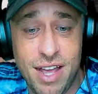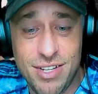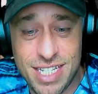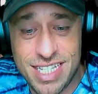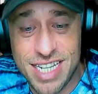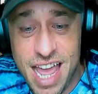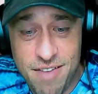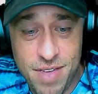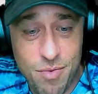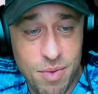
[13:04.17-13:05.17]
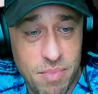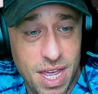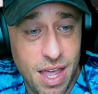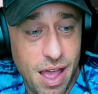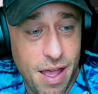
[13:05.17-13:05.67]
else's navy would
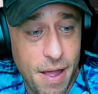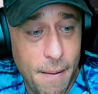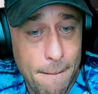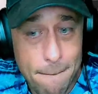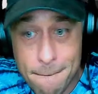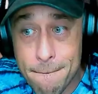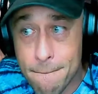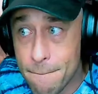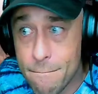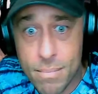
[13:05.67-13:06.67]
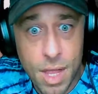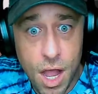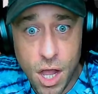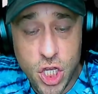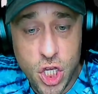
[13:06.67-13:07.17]
be uh,
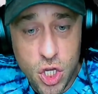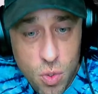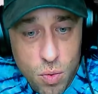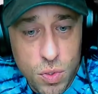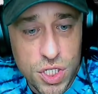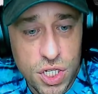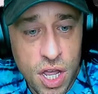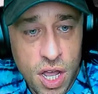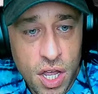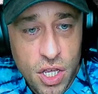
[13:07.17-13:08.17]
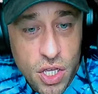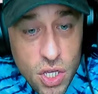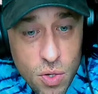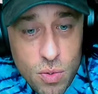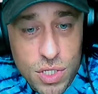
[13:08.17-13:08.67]
a huge,
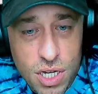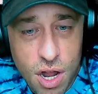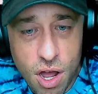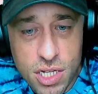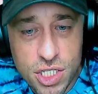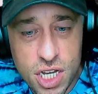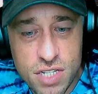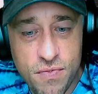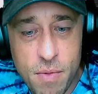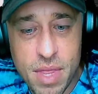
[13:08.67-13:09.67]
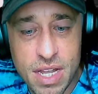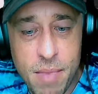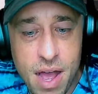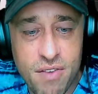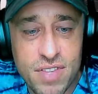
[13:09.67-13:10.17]
huge loss just from the
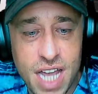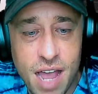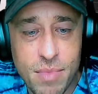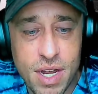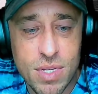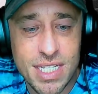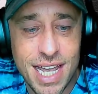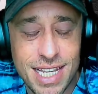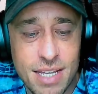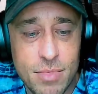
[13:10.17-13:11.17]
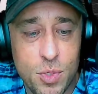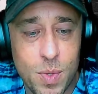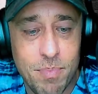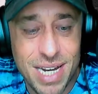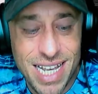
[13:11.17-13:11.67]
amount of time that it would take them to
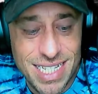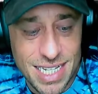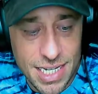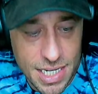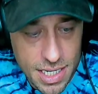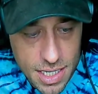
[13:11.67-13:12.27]
replace it.